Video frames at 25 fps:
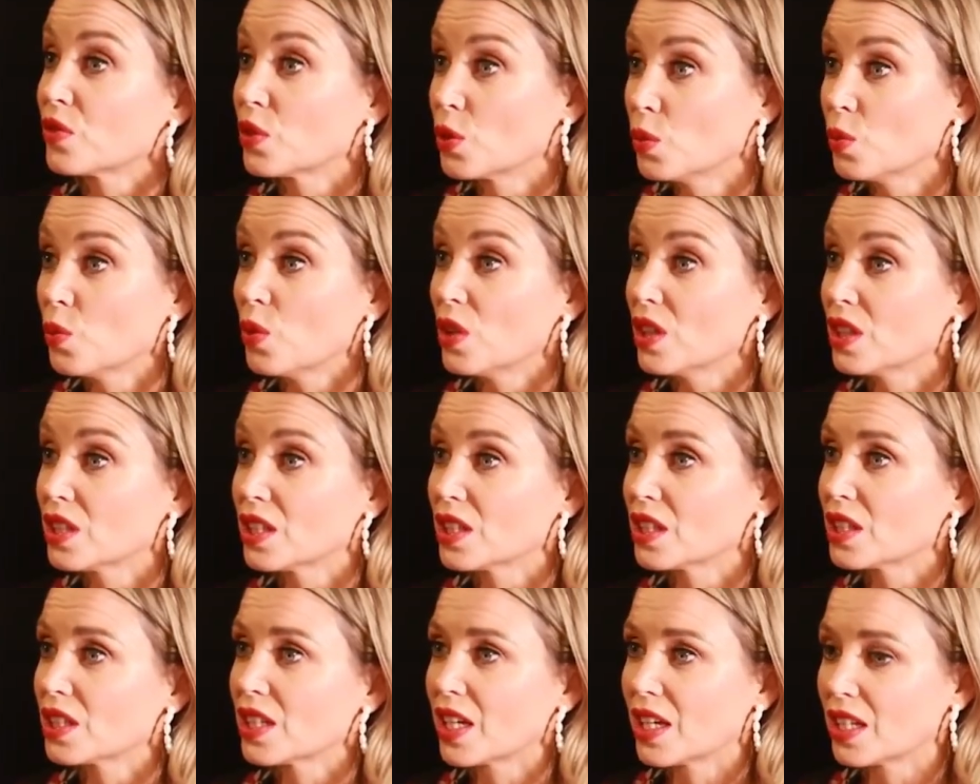Well, if you
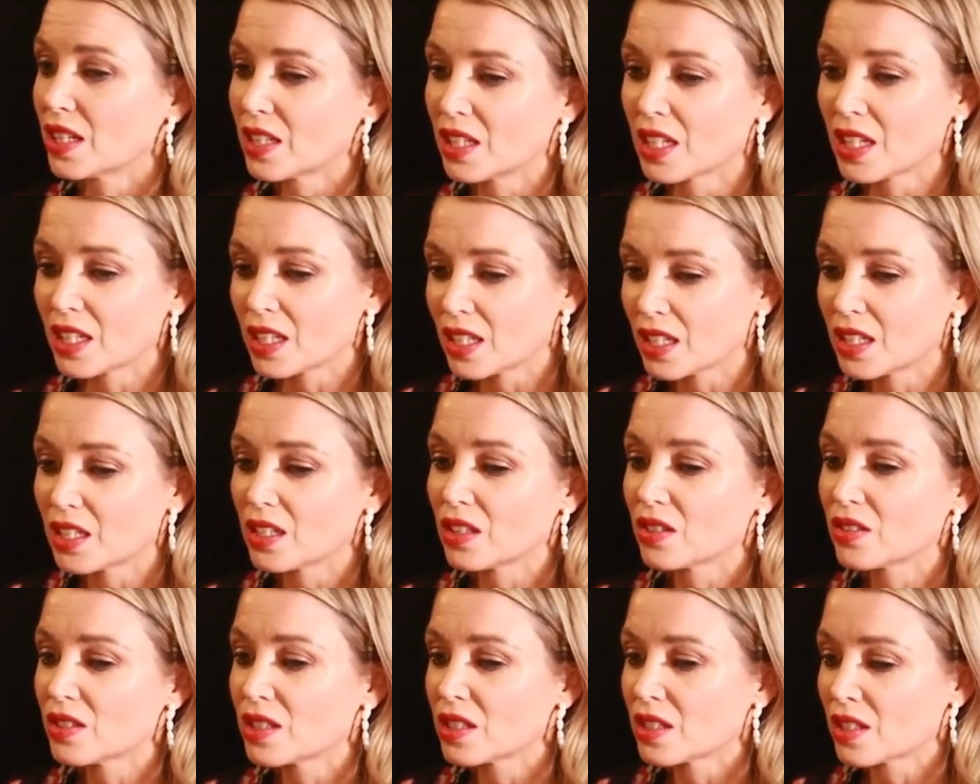want it, then
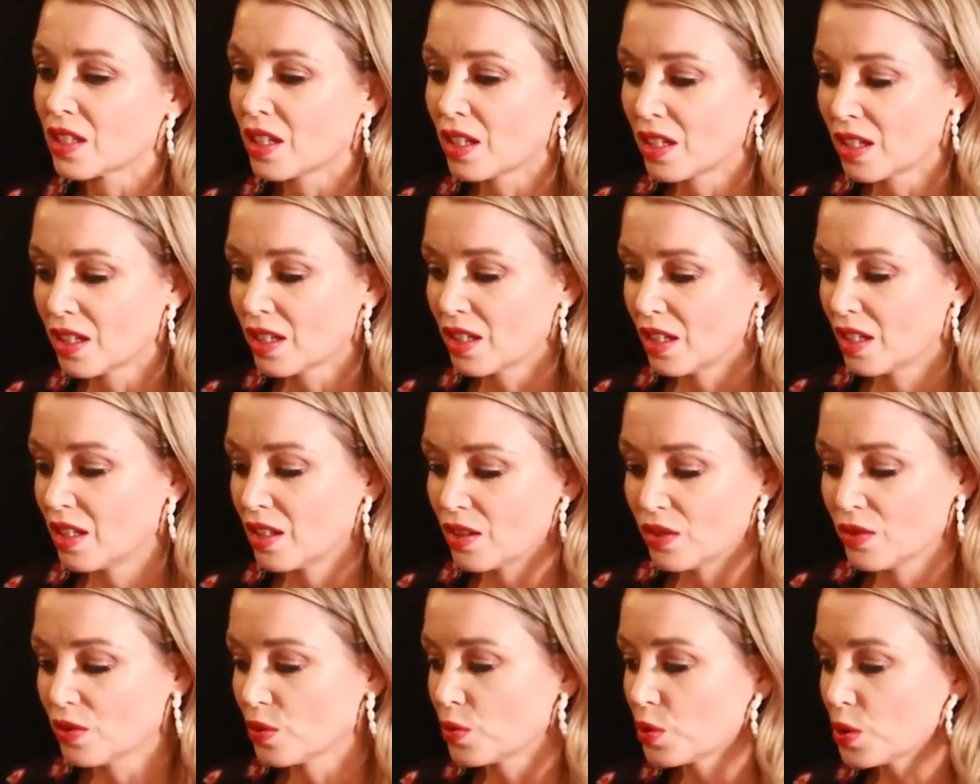here
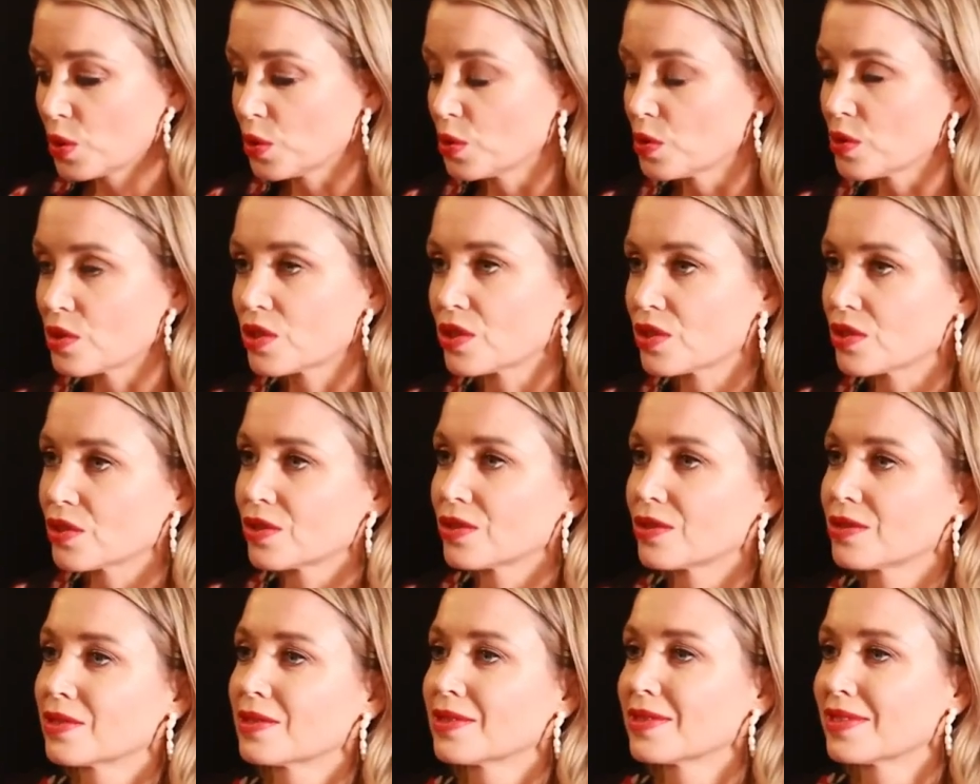are the
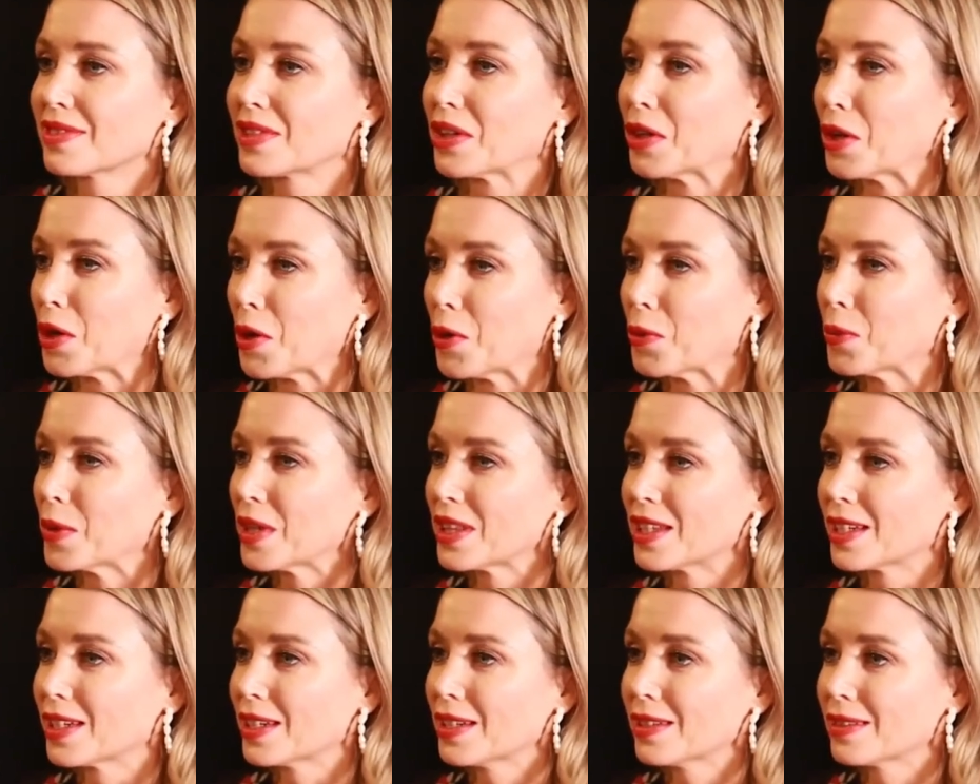rules that go
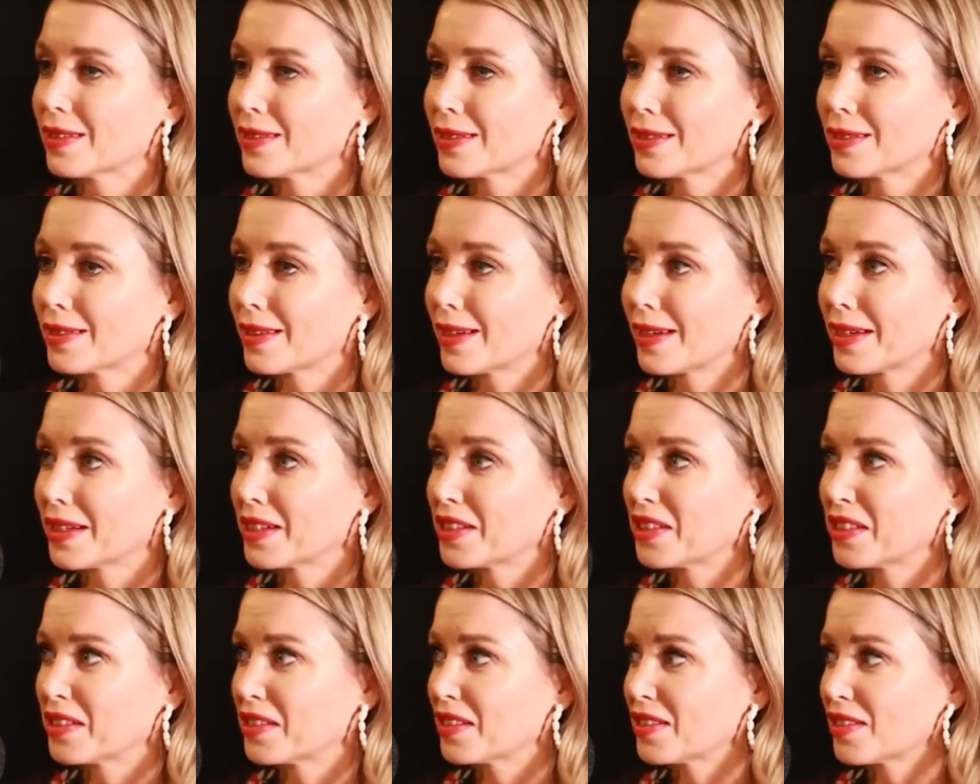with it,
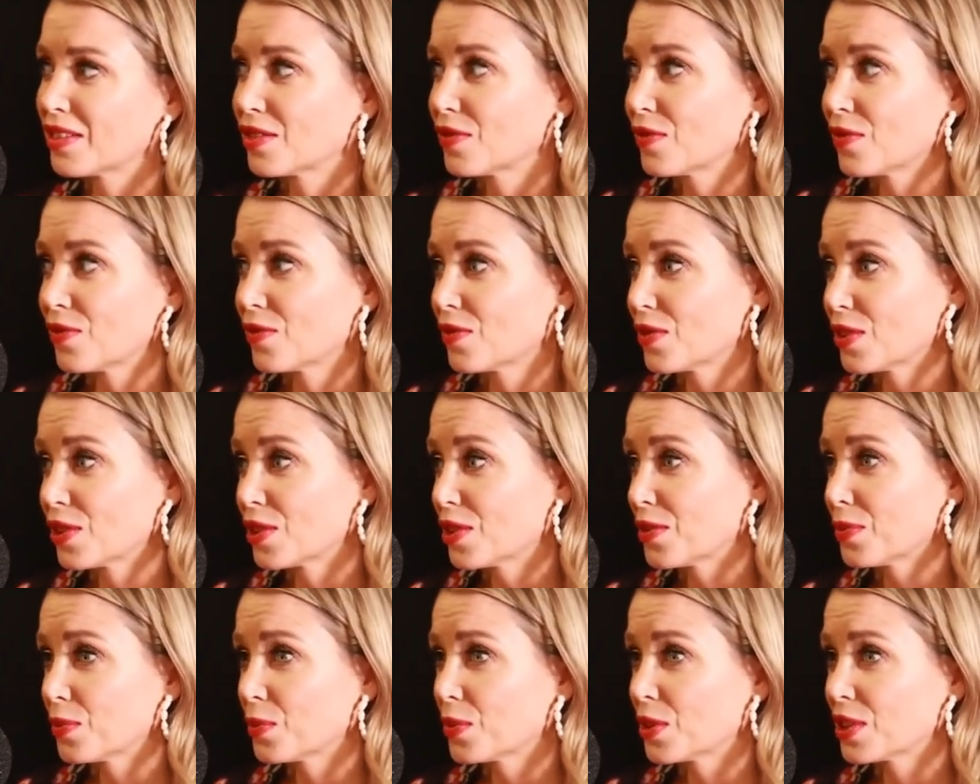and if
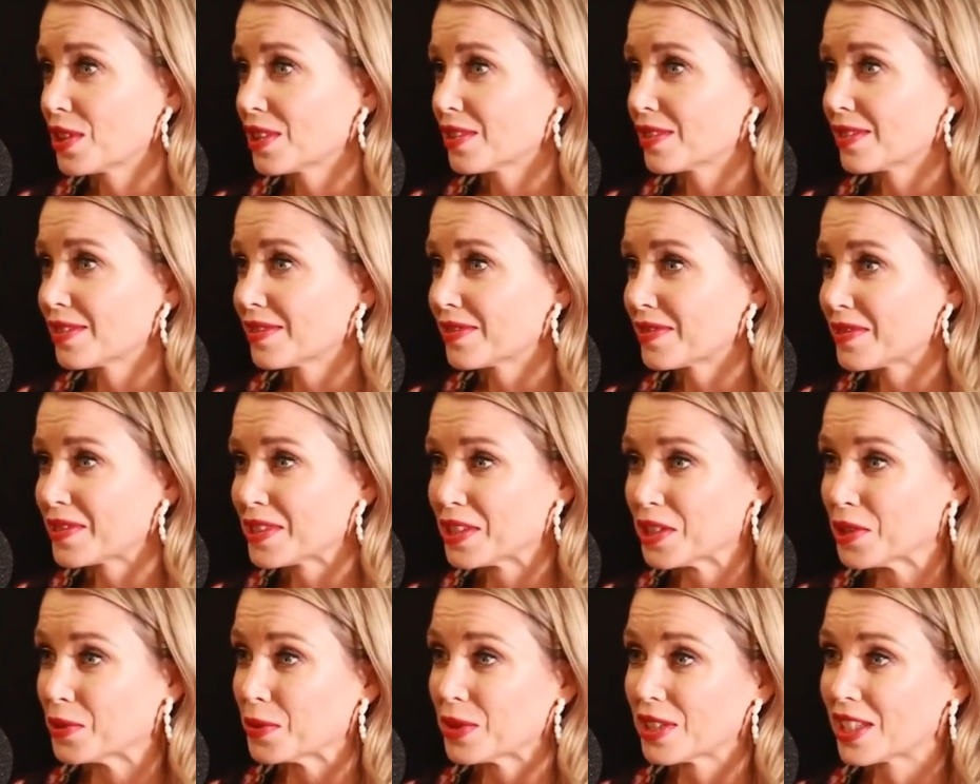you don't want
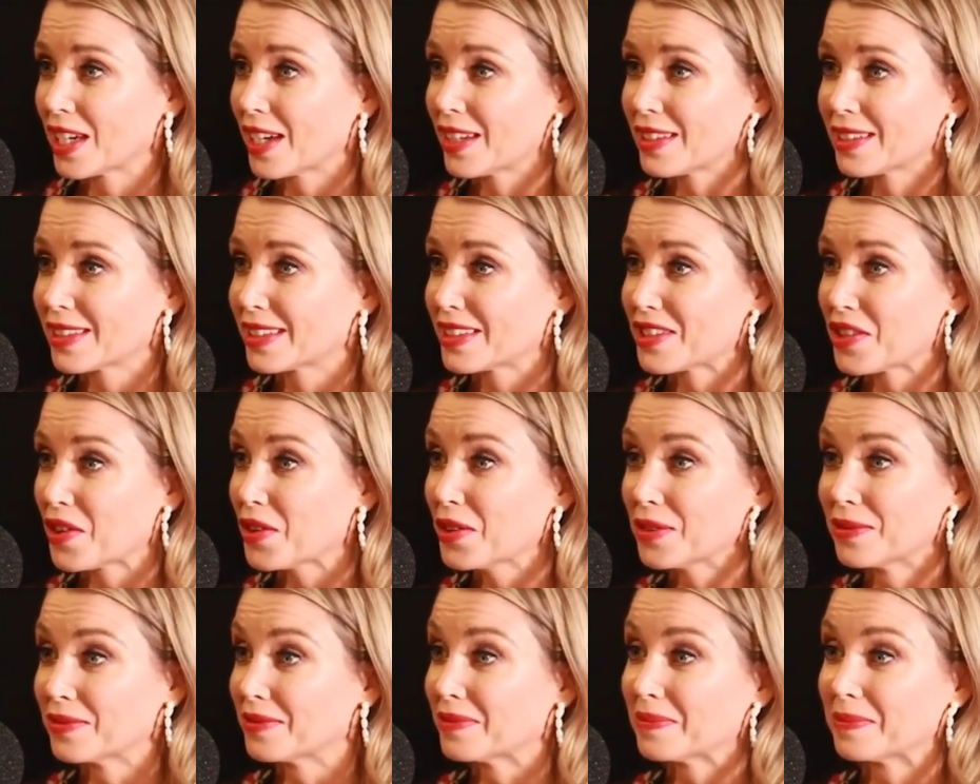to deal with that, then
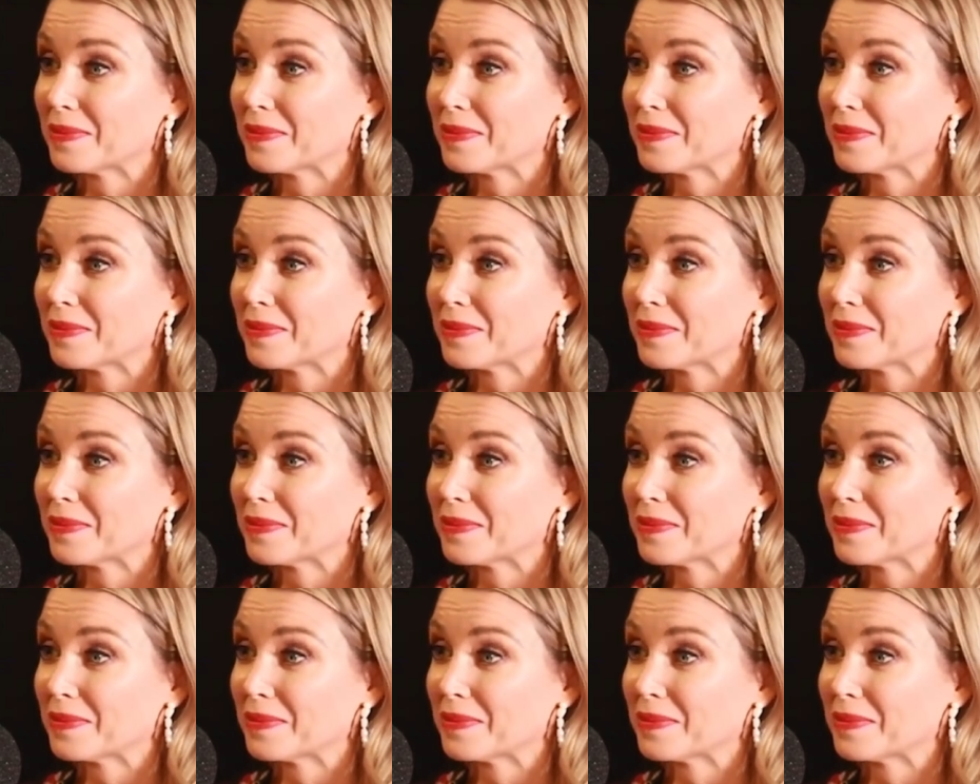don't.